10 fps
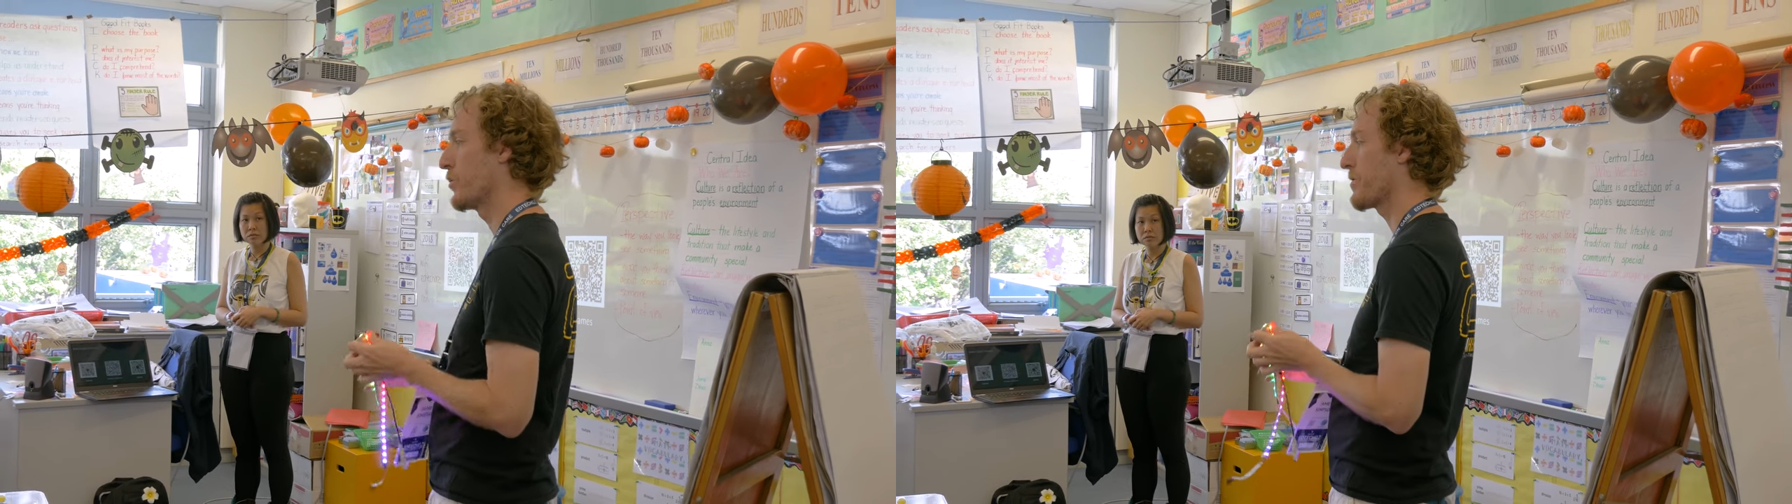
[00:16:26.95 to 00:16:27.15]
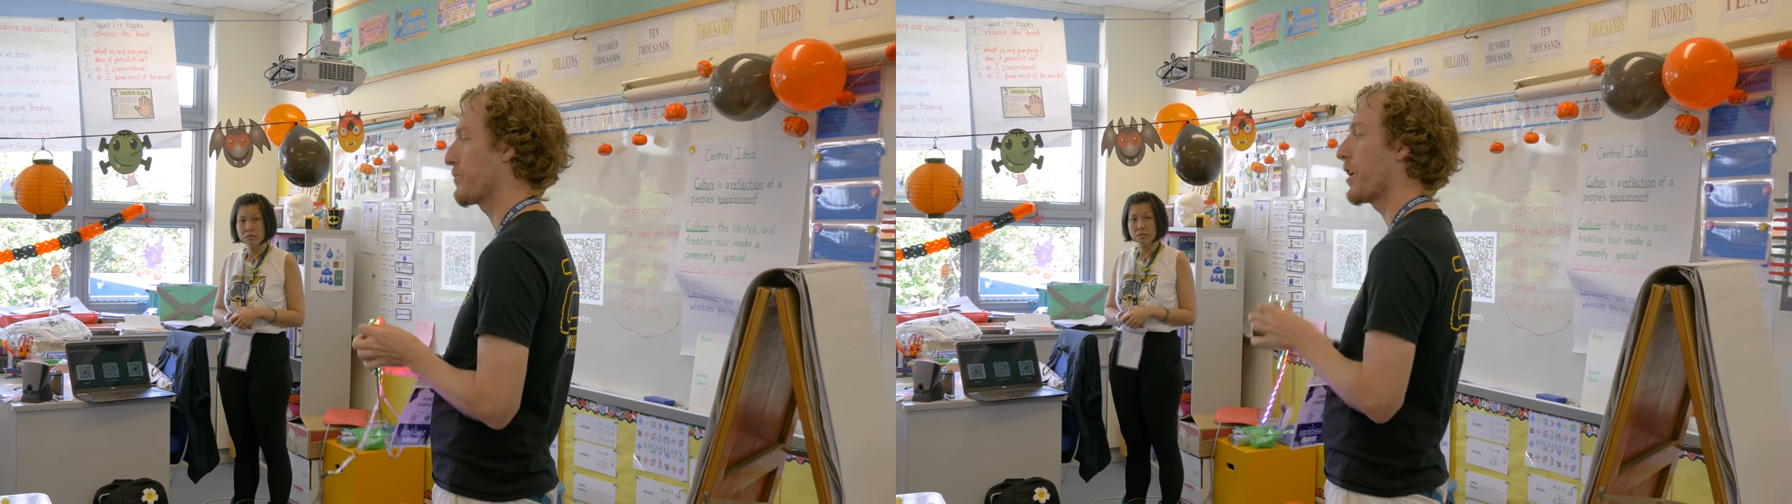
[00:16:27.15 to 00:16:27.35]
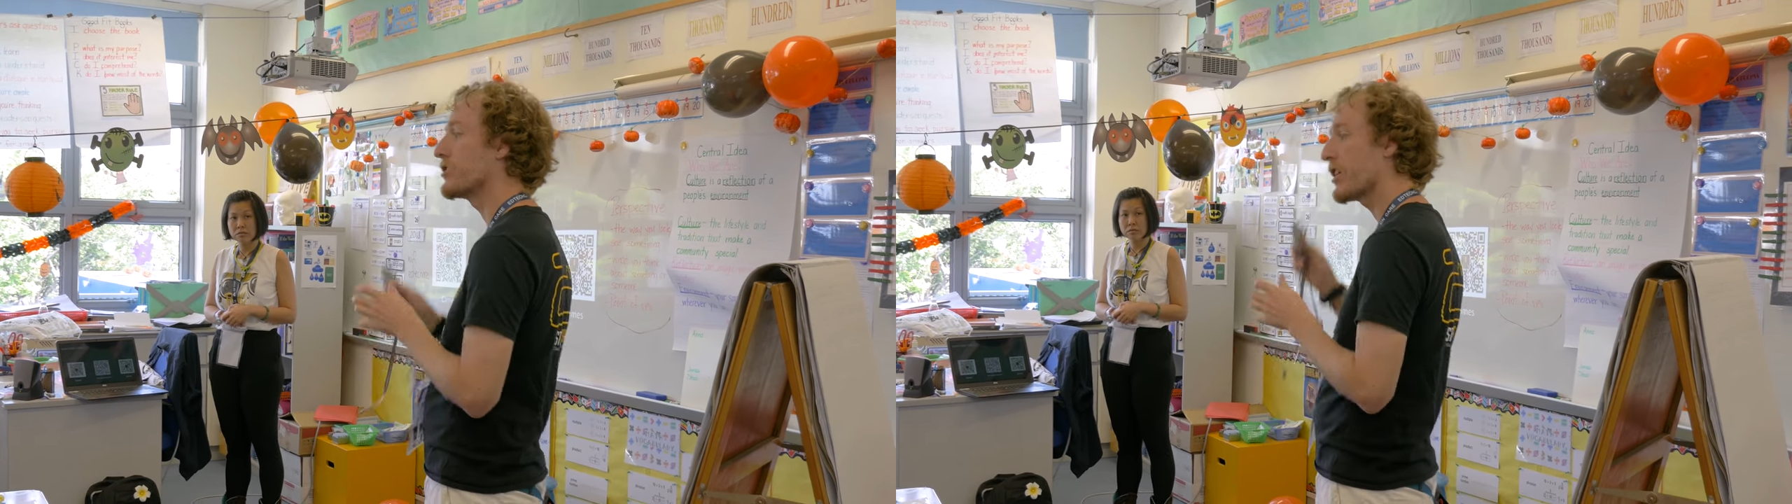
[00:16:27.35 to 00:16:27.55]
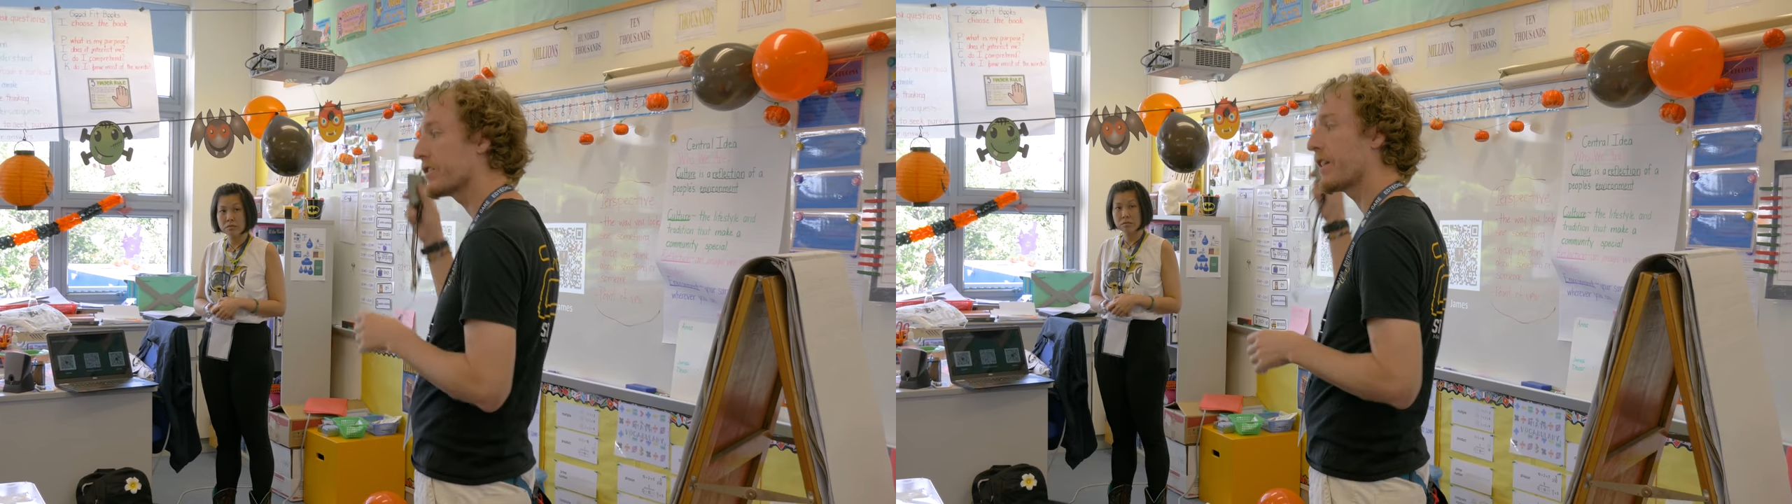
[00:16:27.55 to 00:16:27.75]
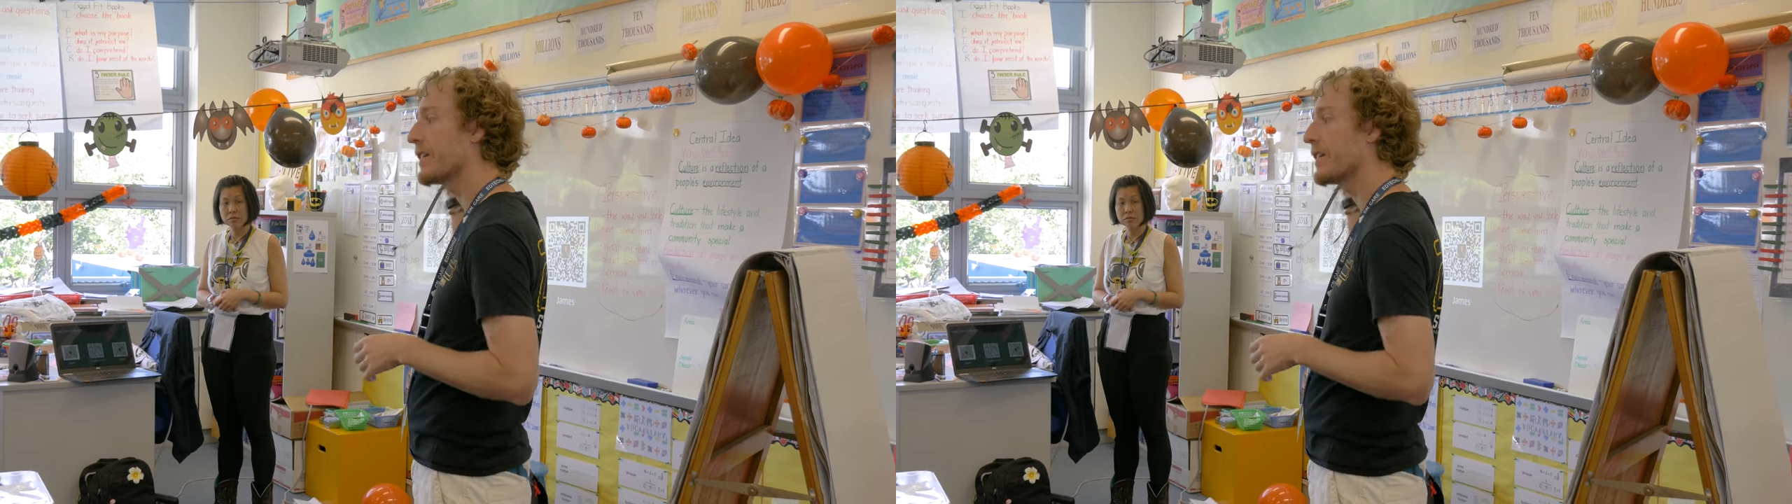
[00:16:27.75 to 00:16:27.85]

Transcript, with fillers: with projects